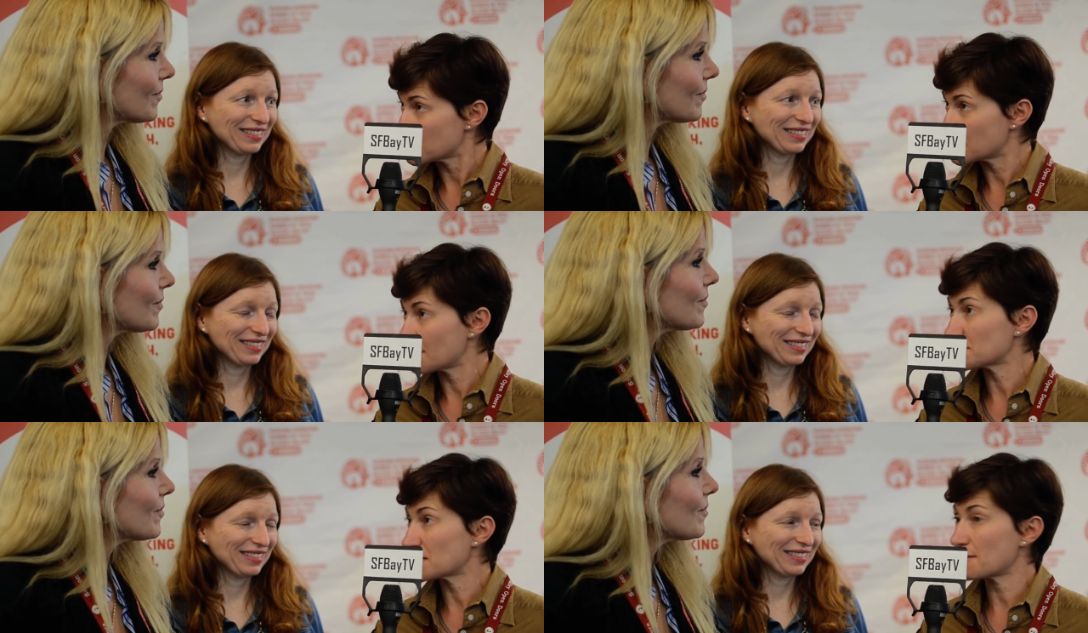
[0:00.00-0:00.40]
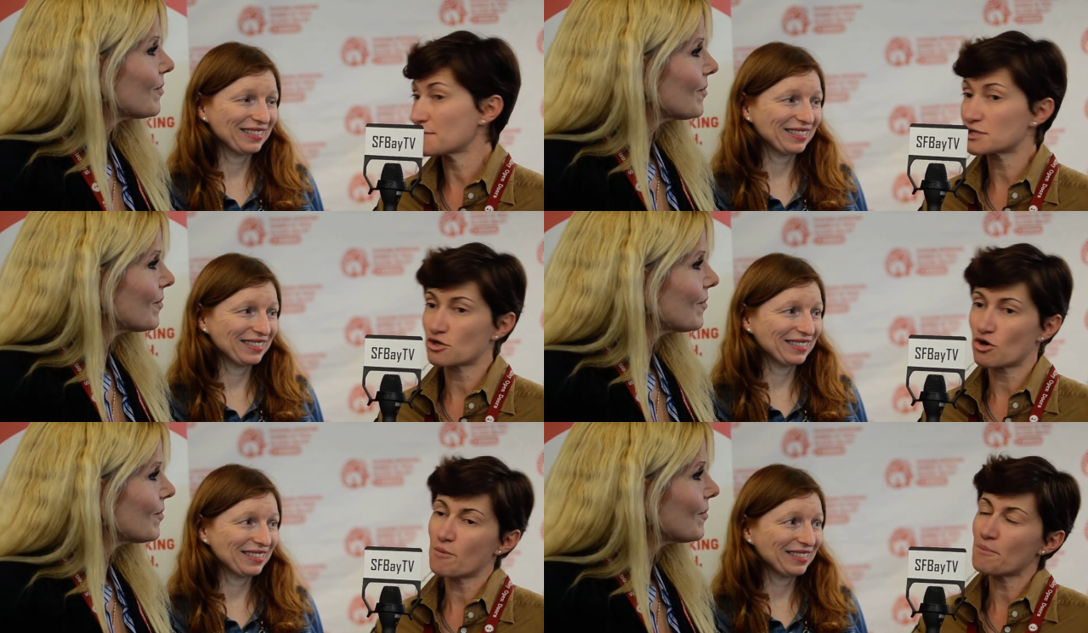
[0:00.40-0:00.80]

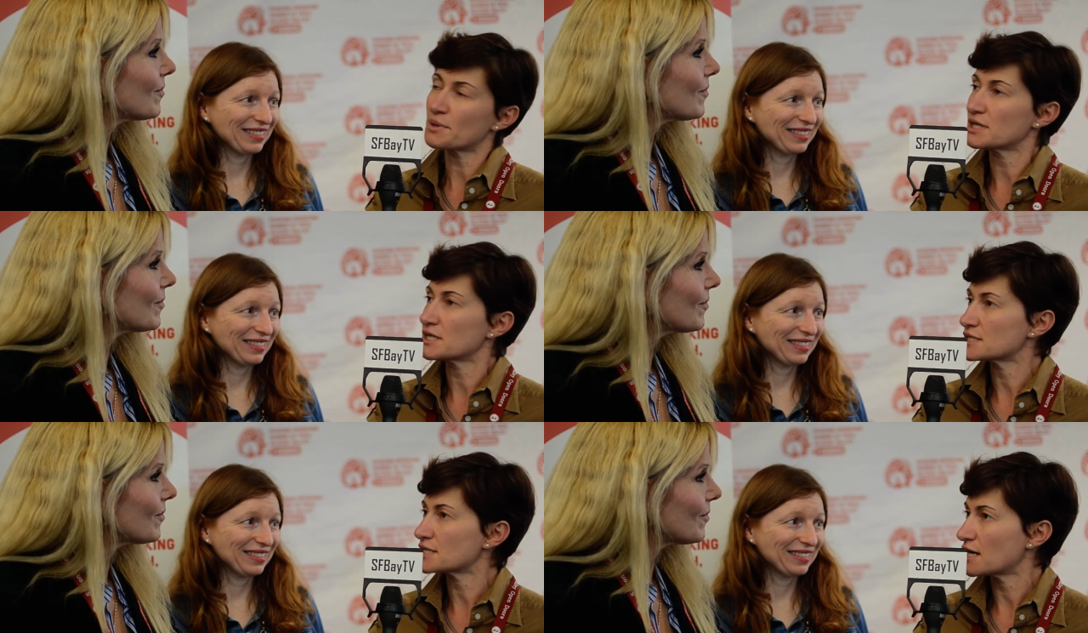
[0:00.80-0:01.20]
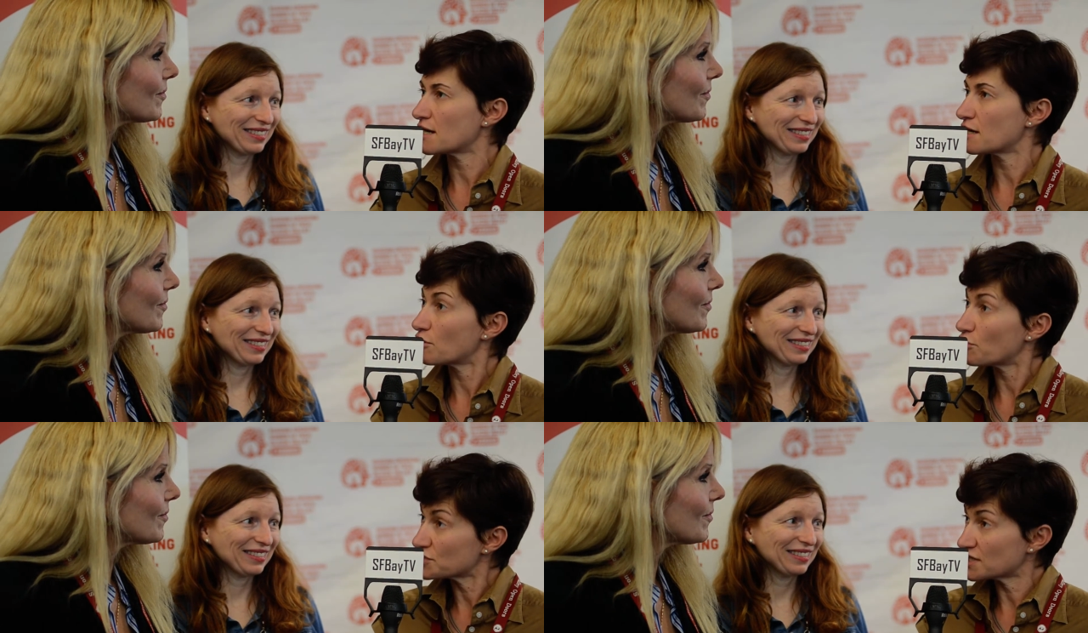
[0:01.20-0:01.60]
Speaker 1: Sometimes companies
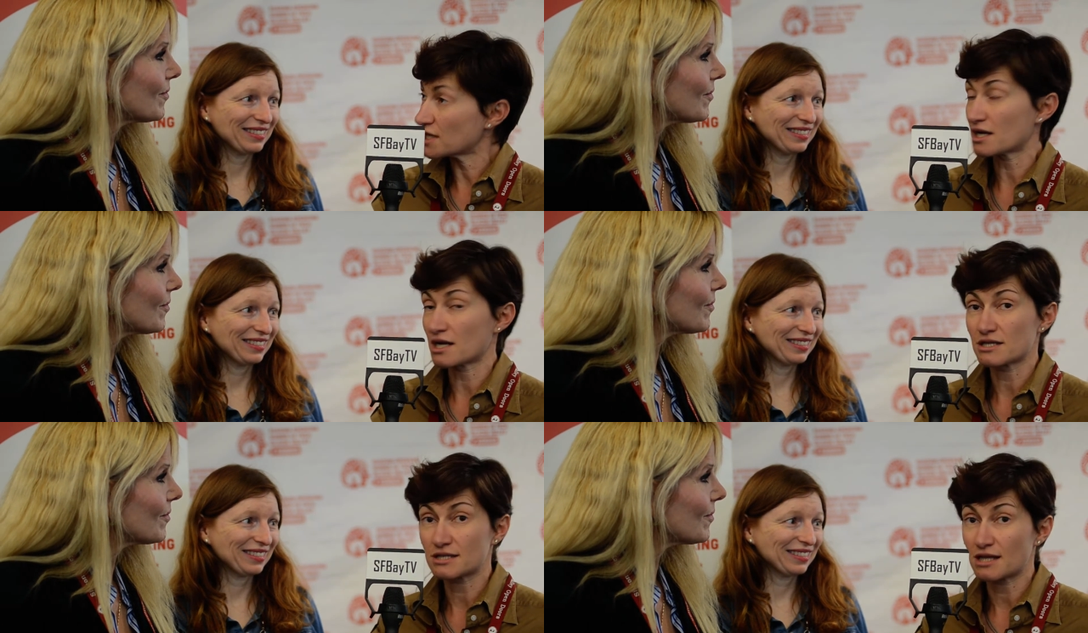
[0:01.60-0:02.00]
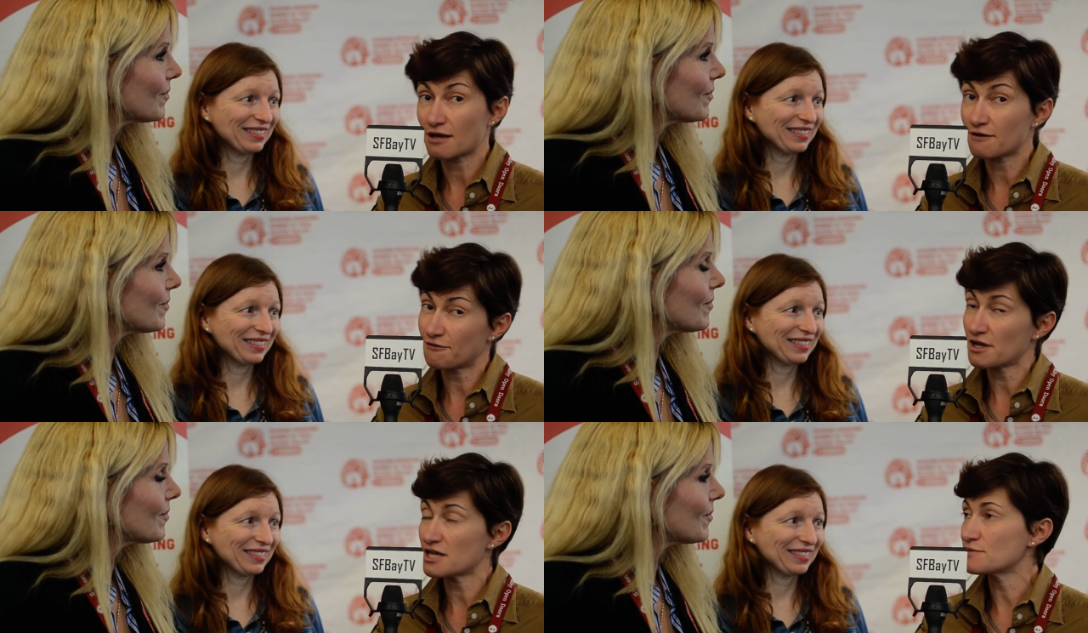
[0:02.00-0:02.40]
are hosting us,
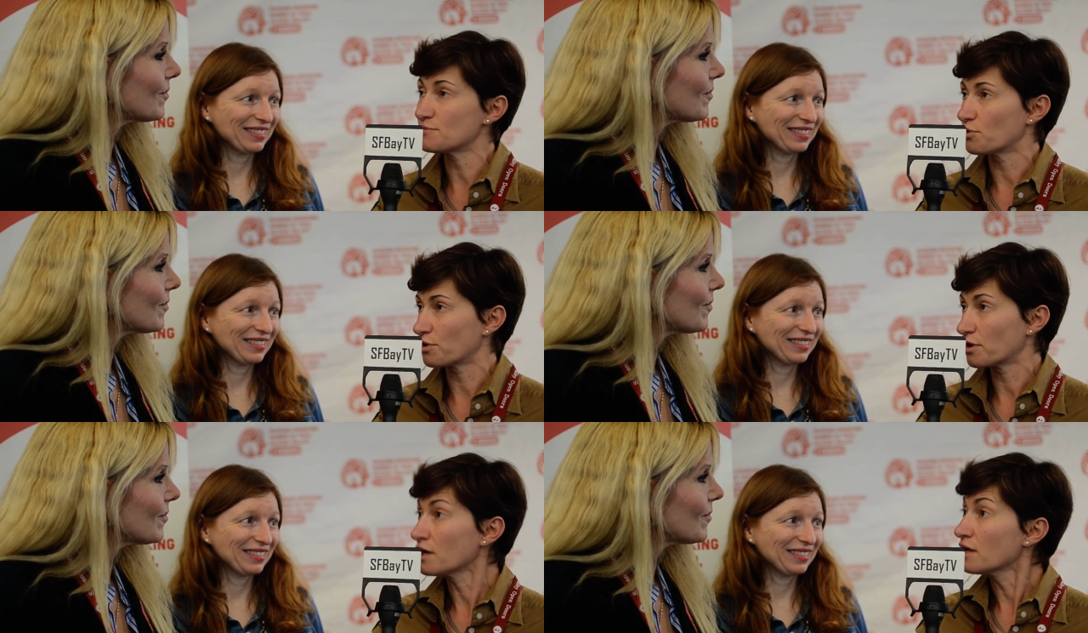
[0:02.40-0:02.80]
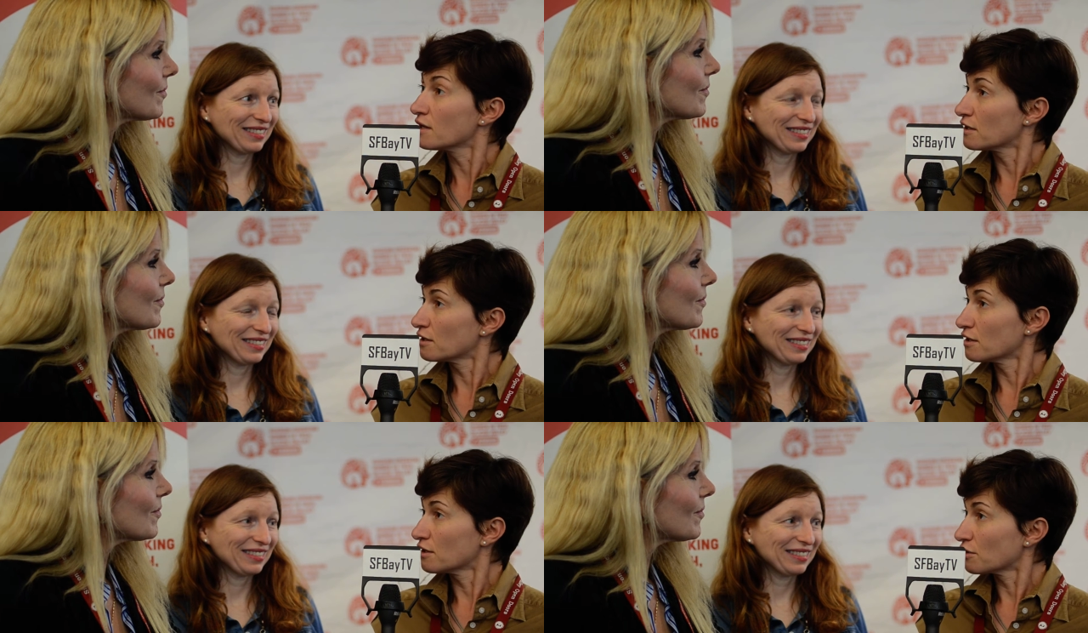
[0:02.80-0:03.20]
like Facebook,
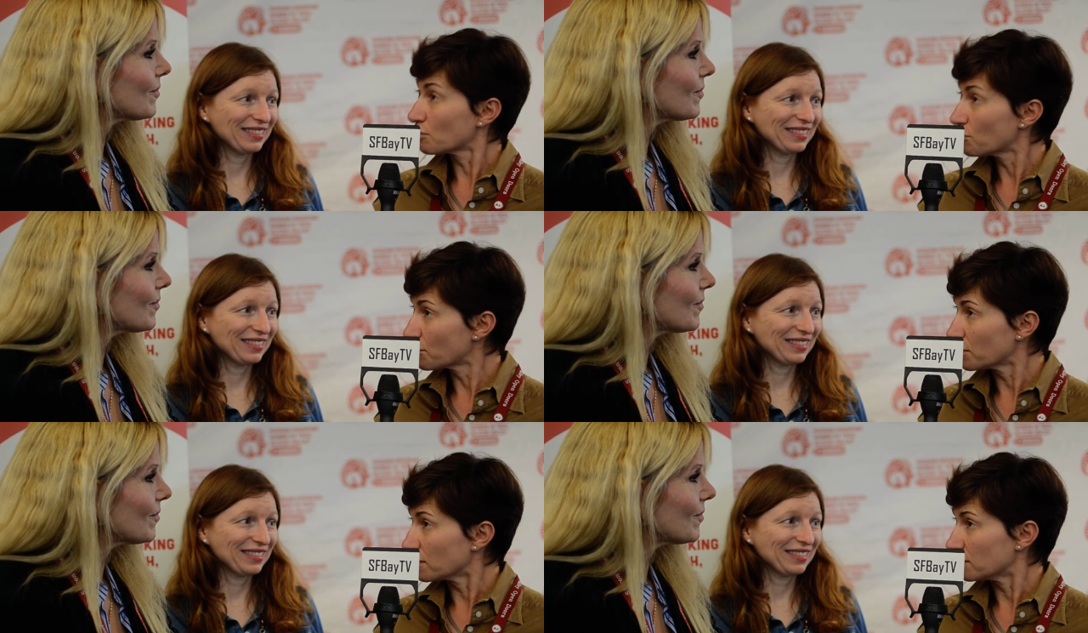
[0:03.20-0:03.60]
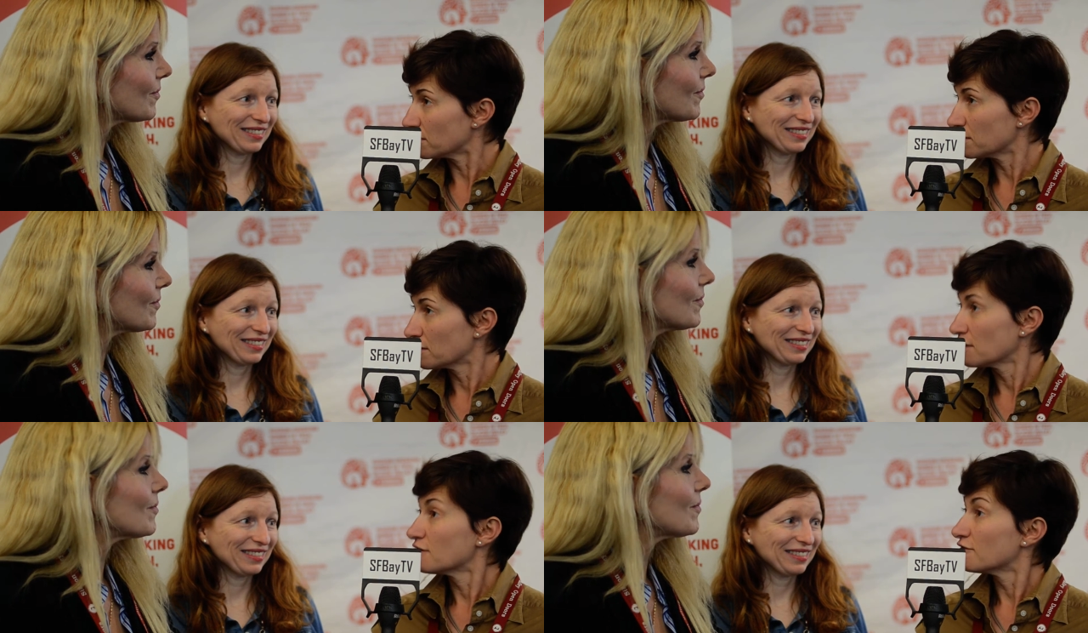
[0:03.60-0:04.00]
Google,
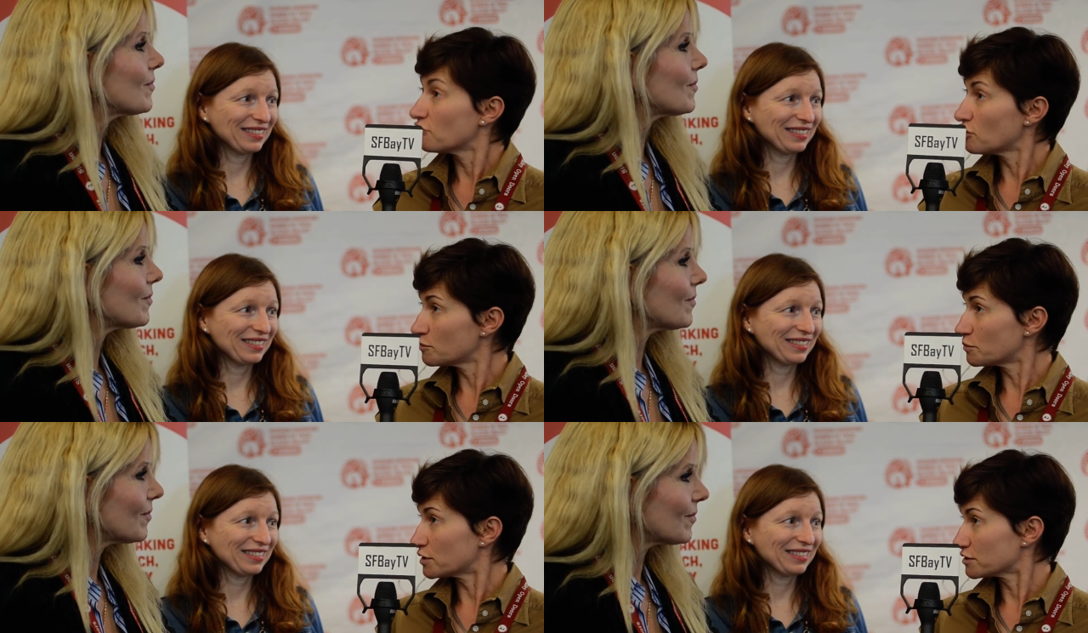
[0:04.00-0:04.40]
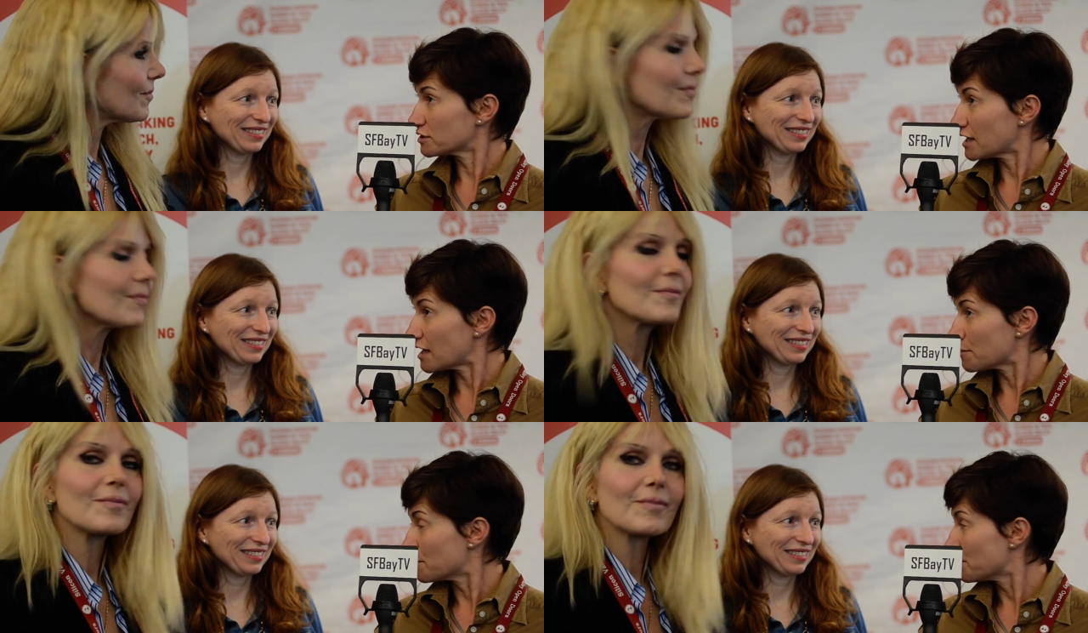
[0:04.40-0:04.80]
Walmart
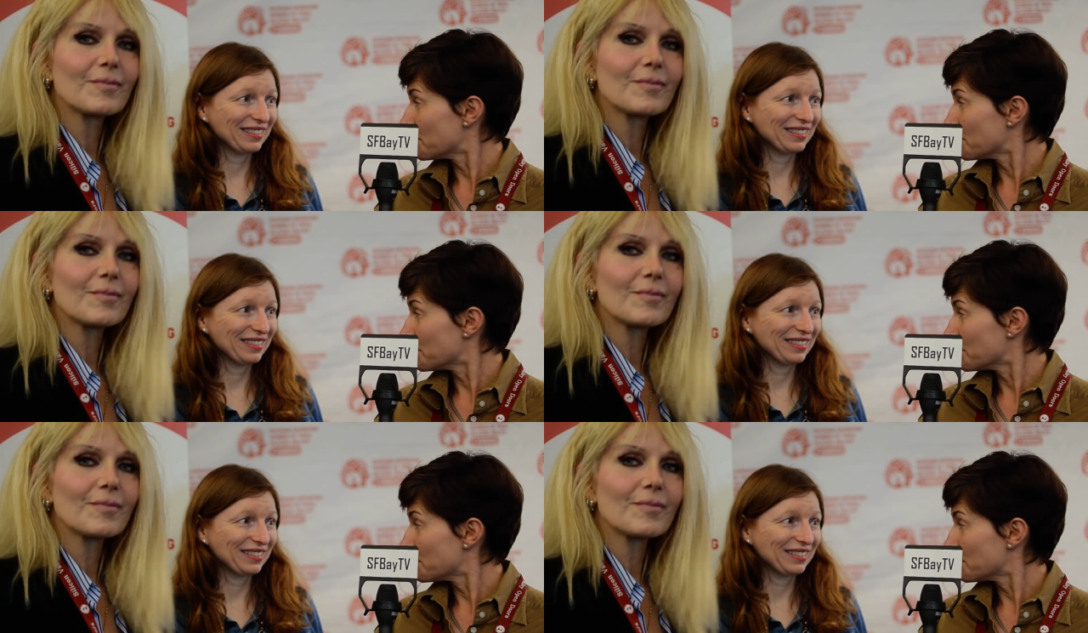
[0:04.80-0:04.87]
Club.